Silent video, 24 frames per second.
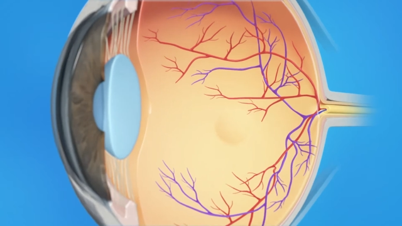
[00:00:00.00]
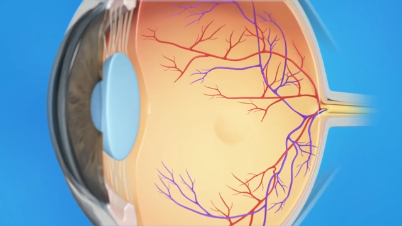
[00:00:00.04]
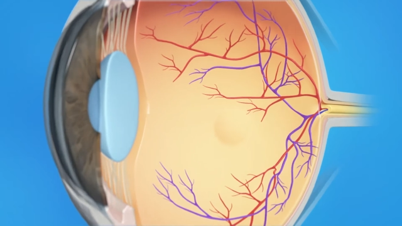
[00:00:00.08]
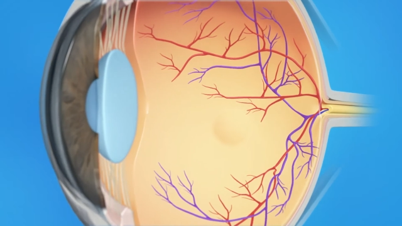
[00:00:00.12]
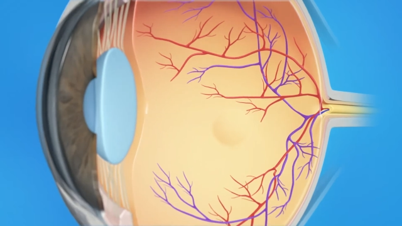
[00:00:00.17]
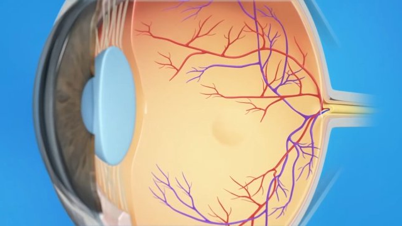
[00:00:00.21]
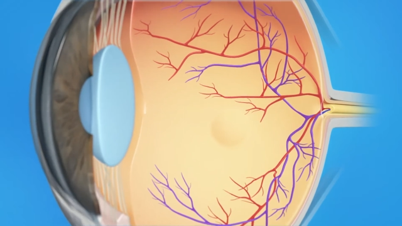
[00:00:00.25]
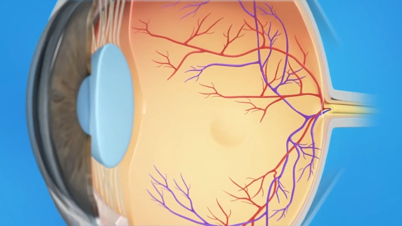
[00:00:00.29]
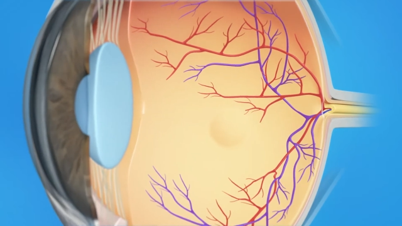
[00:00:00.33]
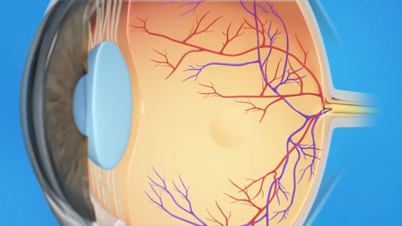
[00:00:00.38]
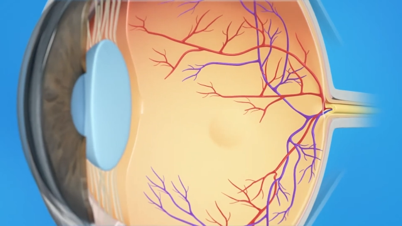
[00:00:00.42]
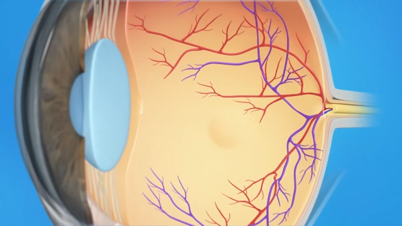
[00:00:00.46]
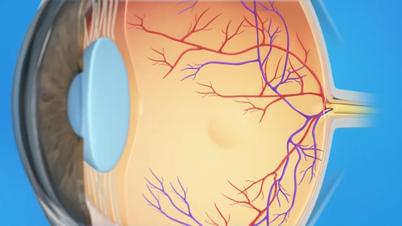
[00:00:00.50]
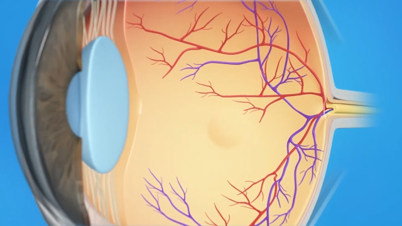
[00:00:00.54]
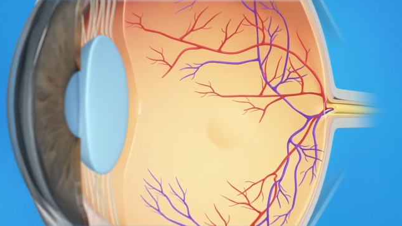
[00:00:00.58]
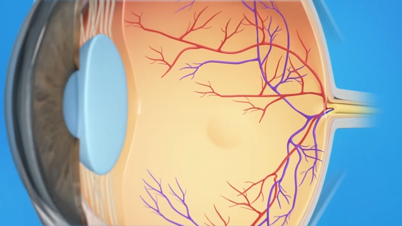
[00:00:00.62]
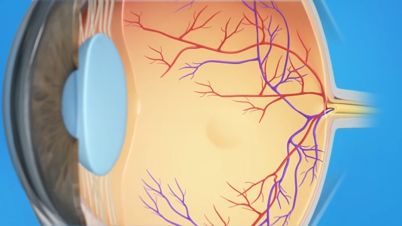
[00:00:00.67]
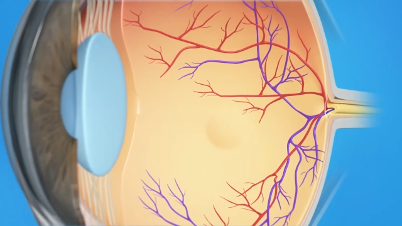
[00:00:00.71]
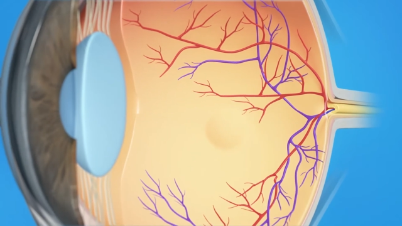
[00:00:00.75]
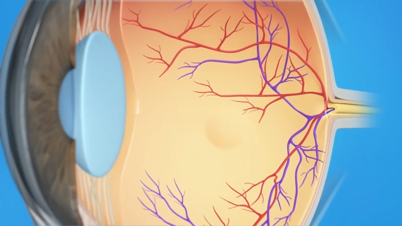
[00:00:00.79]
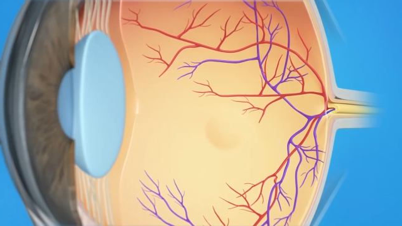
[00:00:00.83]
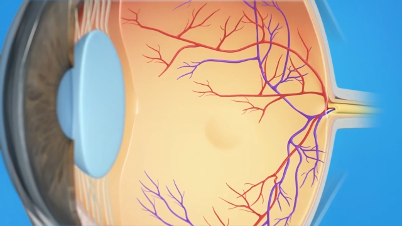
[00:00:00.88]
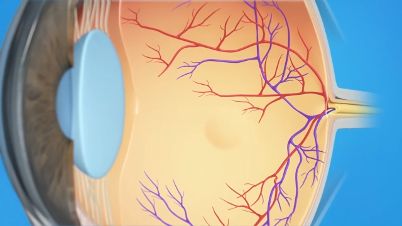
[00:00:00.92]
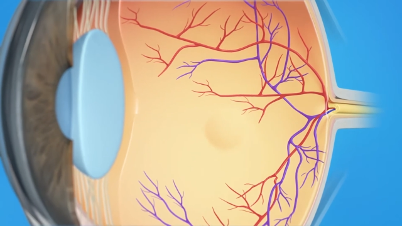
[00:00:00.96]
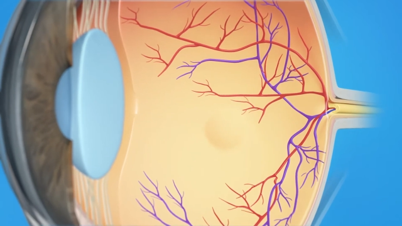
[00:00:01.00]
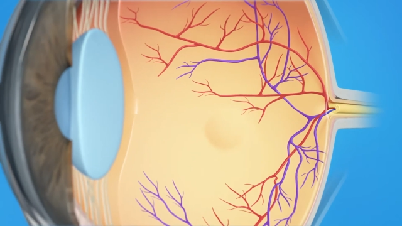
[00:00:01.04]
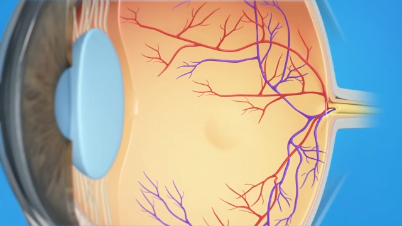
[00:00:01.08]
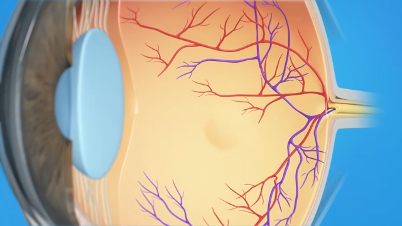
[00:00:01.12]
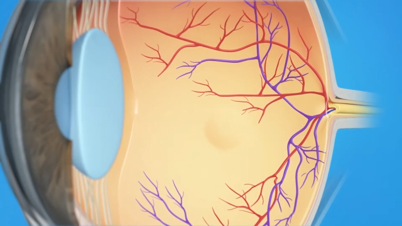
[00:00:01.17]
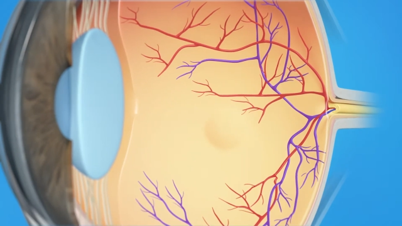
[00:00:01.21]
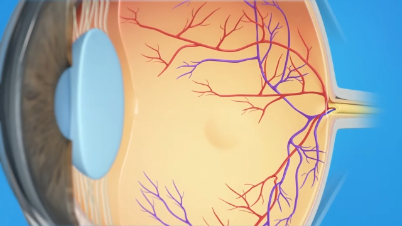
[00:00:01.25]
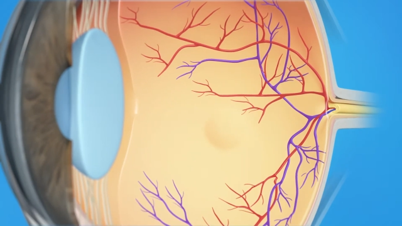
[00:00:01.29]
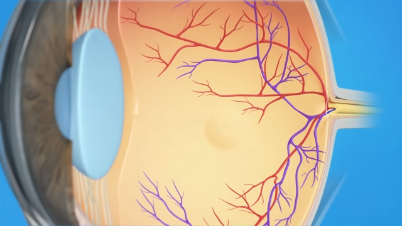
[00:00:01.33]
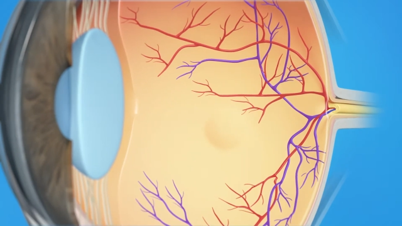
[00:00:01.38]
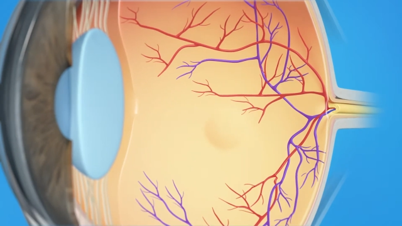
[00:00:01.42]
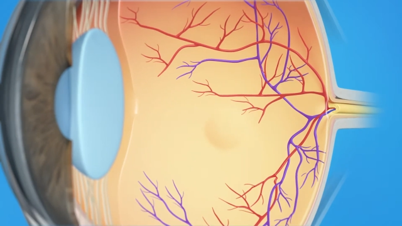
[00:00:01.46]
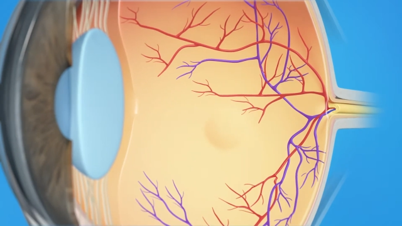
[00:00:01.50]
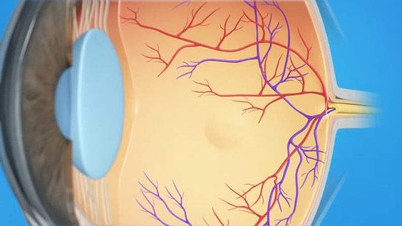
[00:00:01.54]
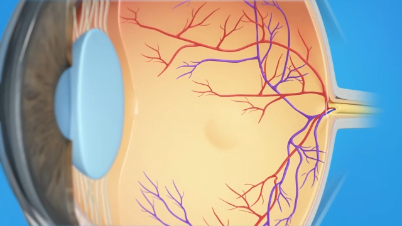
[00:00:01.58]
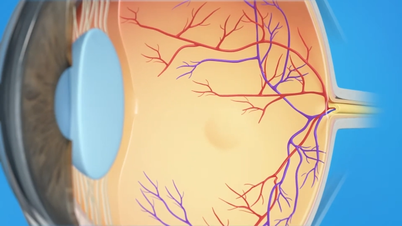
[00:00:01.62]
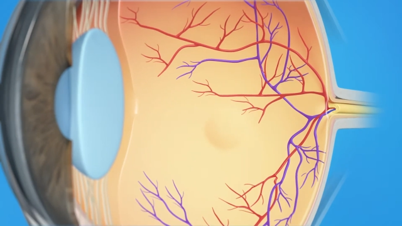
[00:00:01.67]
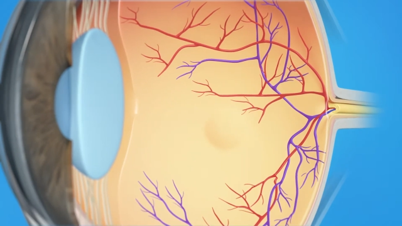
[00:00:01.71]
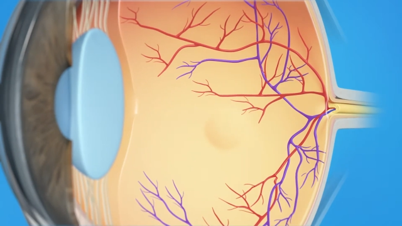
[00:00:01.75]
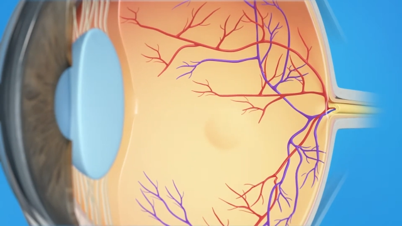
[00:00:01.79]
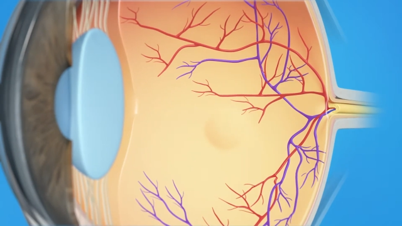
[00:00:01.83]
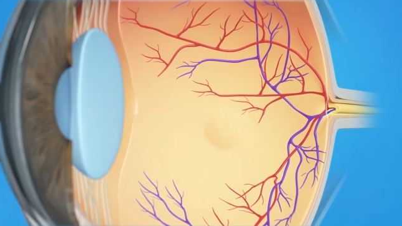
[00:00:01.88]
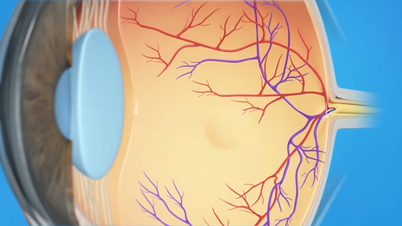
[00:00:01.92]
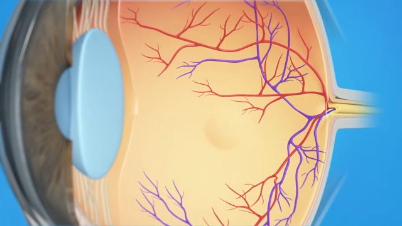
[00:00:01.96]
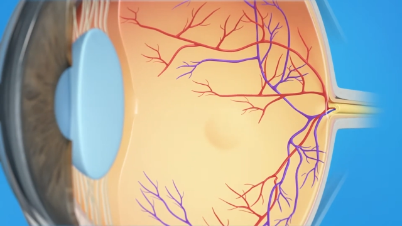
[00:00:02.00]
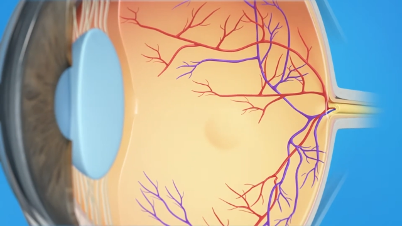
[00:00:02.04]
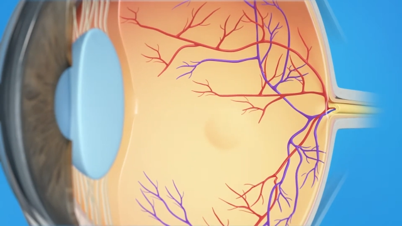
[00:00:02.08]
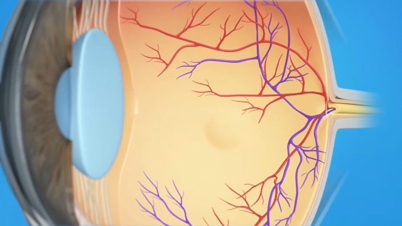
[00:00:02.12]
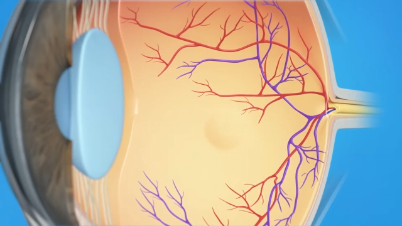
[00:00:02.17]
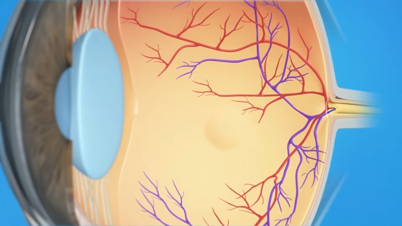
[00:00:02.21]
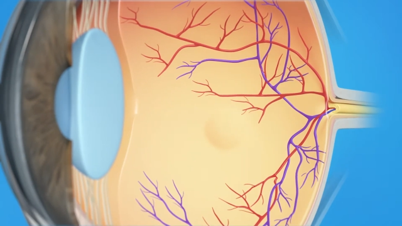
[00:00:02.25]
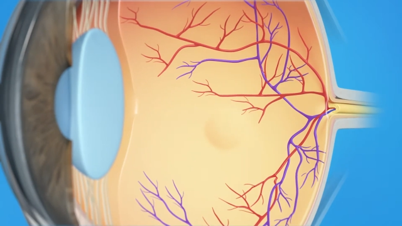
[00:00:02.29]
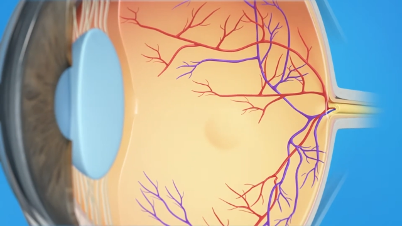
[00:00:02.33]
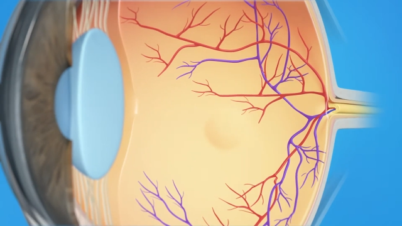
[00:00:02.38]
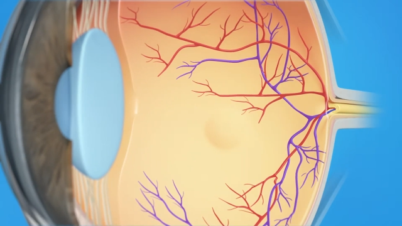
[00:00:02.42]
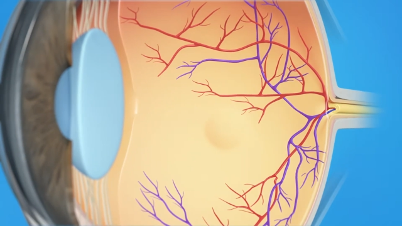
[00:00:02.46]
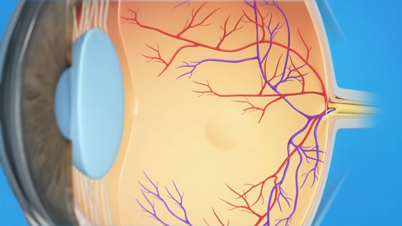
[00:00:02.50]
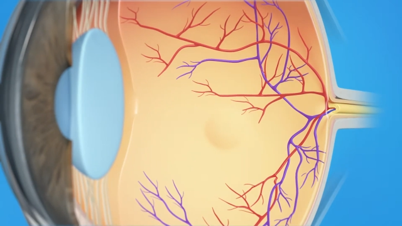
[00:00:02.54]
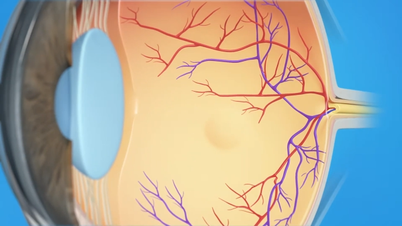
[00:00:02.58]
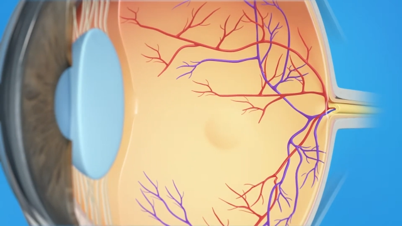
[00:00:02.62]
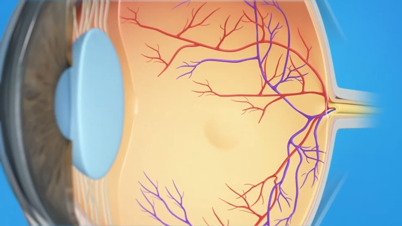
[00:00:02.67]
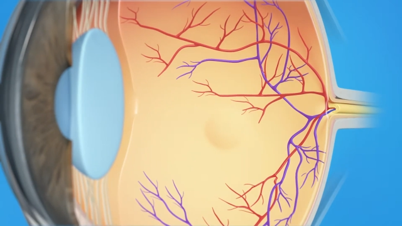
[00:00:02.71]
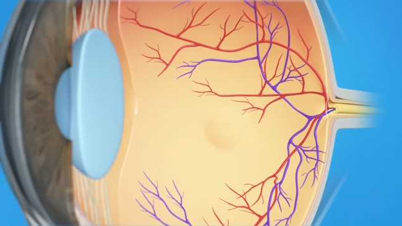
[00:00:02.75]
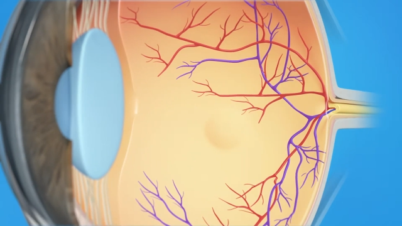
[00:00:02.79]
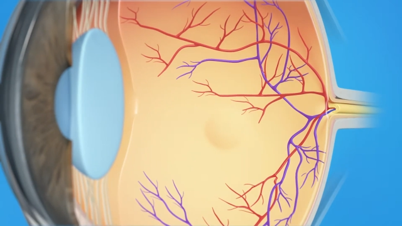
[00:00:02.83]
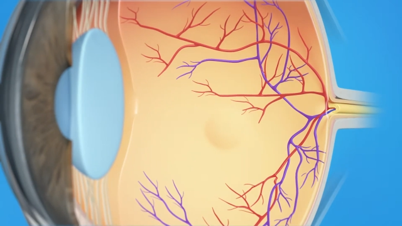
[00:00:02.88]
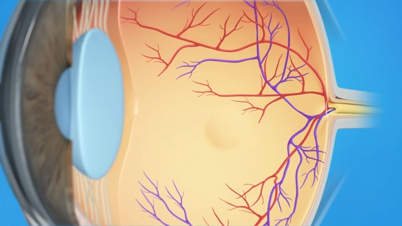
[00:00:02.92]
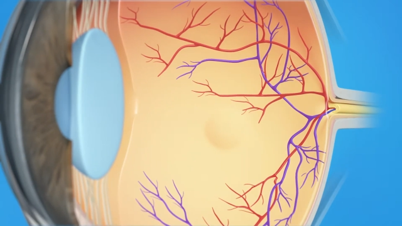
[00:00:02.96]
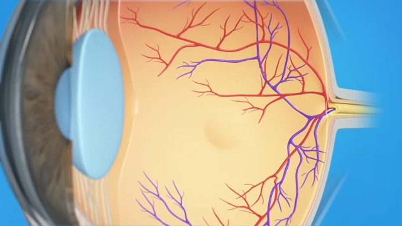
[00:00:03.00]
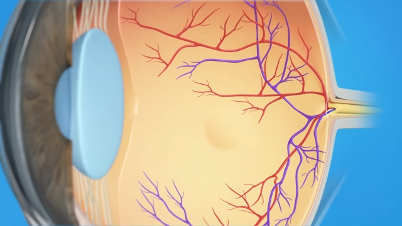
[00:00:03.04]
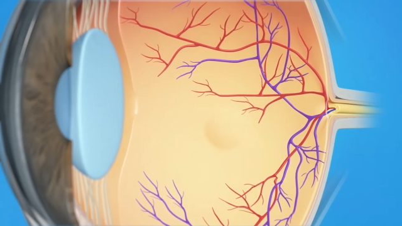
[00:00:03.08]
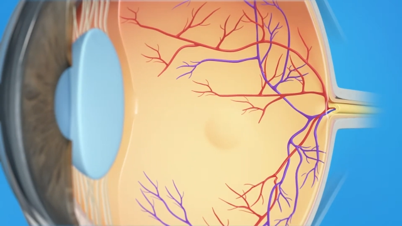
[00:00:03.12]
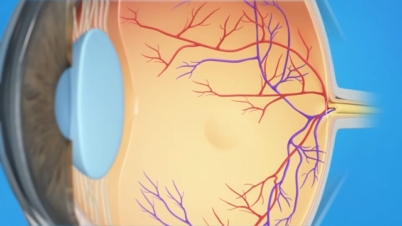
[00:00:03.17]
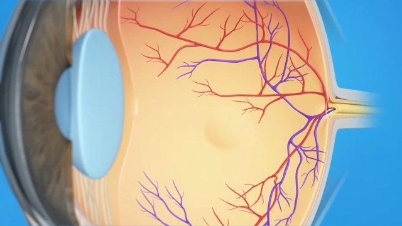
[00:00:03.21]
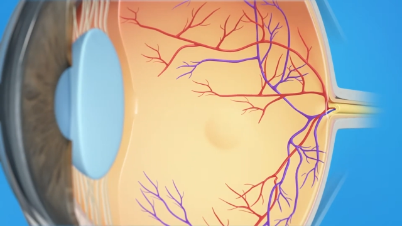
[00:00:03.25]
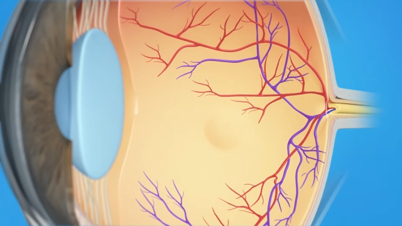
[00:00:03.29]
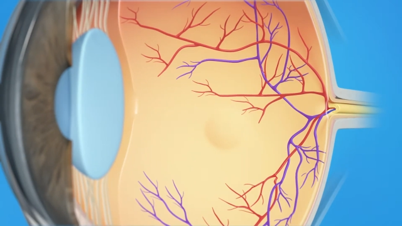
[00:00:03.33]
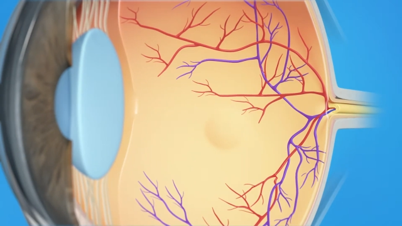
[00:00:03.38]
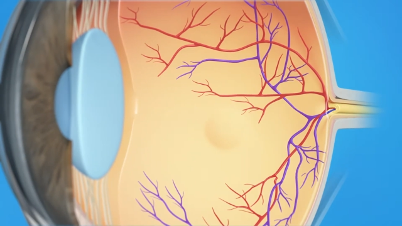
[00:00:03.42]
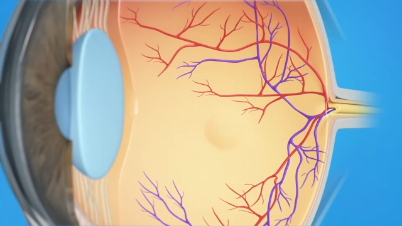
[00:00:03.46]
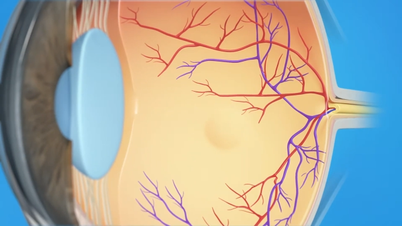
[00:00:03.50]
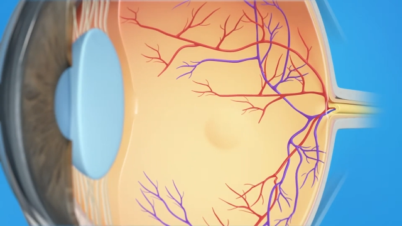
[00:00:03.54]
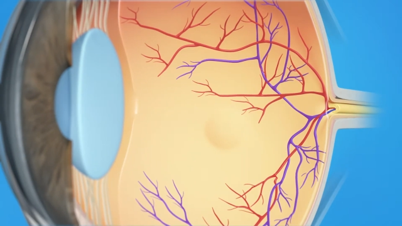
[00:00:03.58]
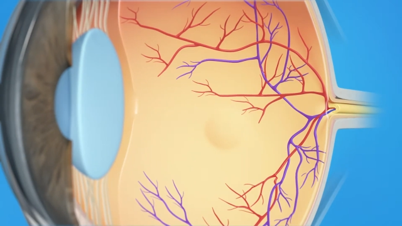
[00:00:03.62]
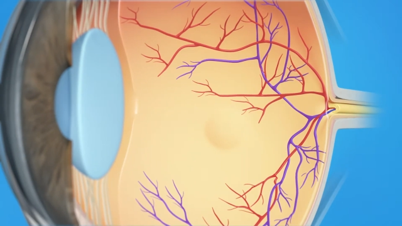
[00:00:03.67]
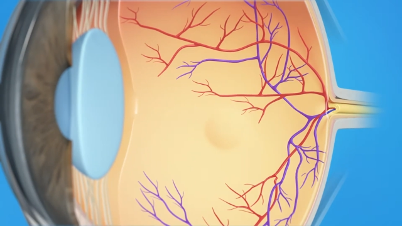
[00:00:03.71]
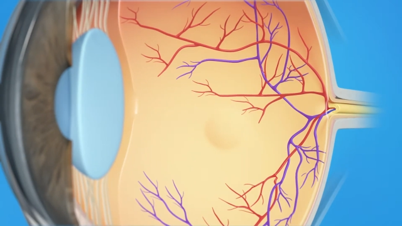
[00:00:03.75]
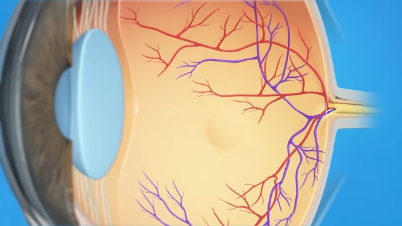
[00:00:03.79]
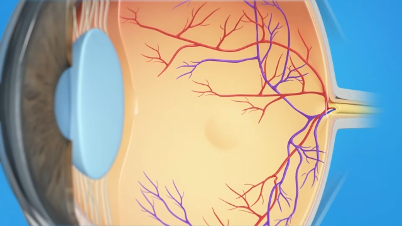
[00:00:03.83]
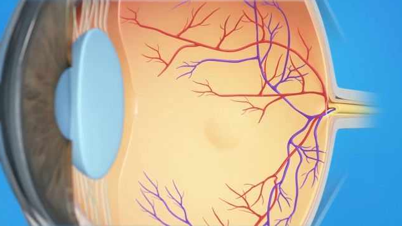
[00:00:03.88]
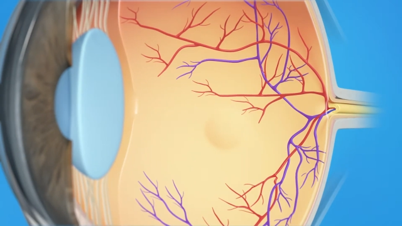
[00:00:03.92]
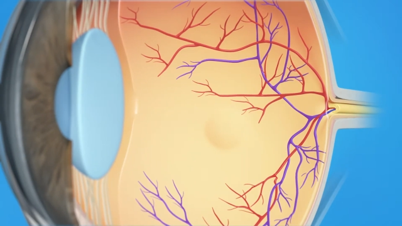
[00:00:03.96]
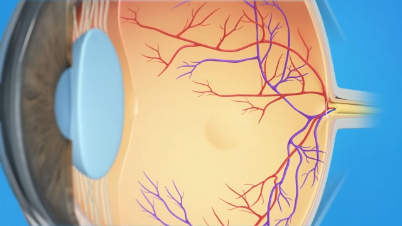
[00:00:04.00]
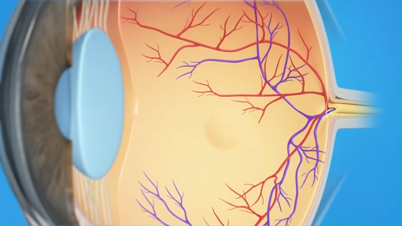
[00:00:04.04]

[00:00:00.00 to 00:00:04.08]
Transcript: (no speaker visible)